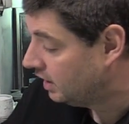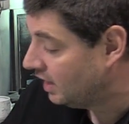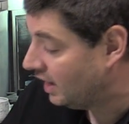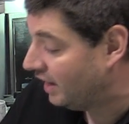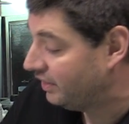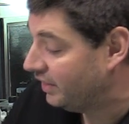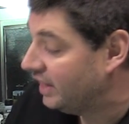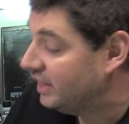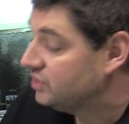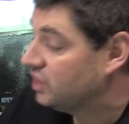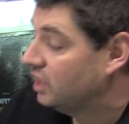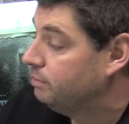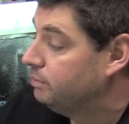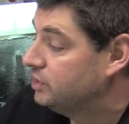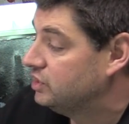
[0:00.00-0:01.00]
And that is
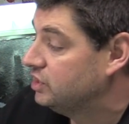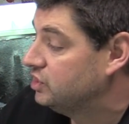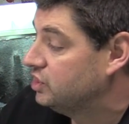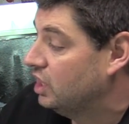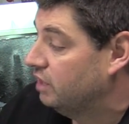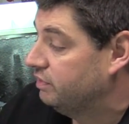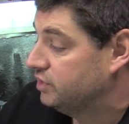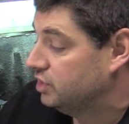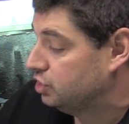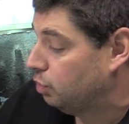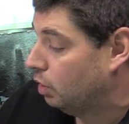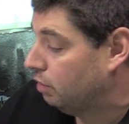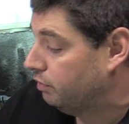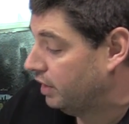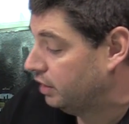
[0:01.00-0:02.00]
like Mr. Surfacer
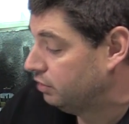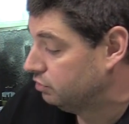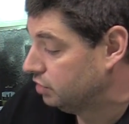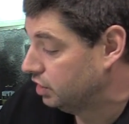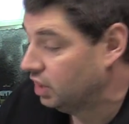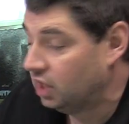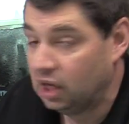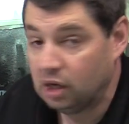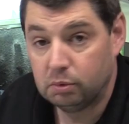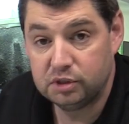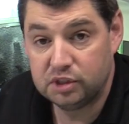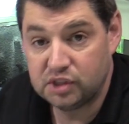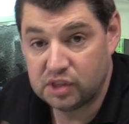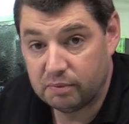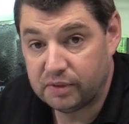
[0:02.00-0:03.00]
1200, which
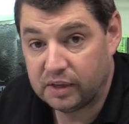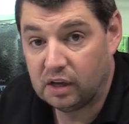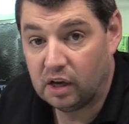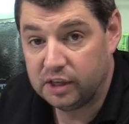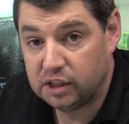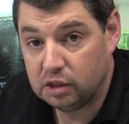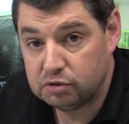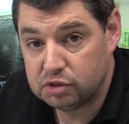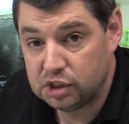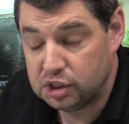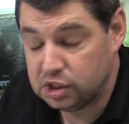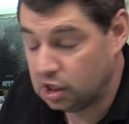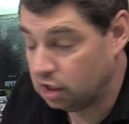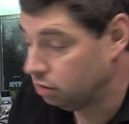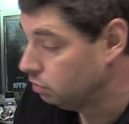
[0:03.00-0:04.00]
is something I used to
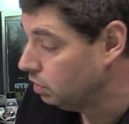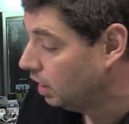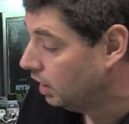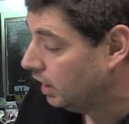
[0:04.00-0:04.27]
do,